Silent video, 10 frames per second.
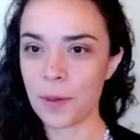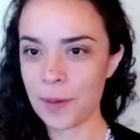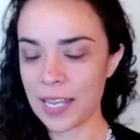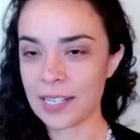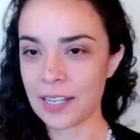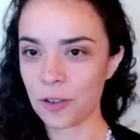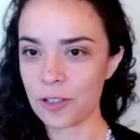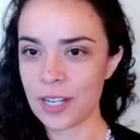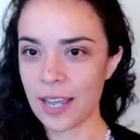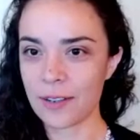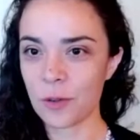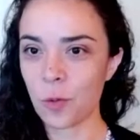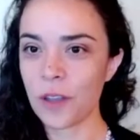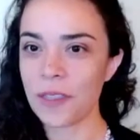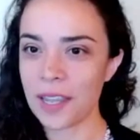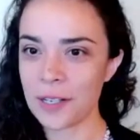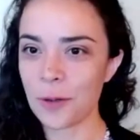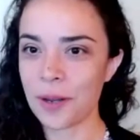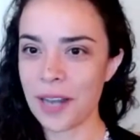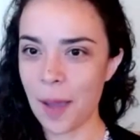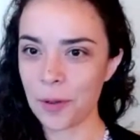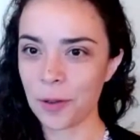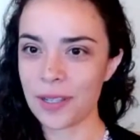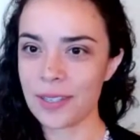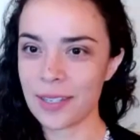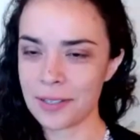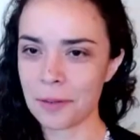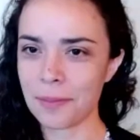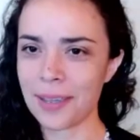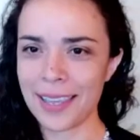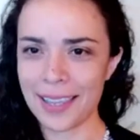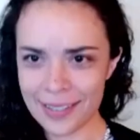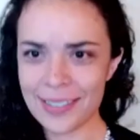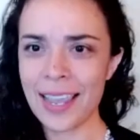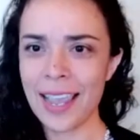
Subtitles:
begin to understand what the endocannabinoid system is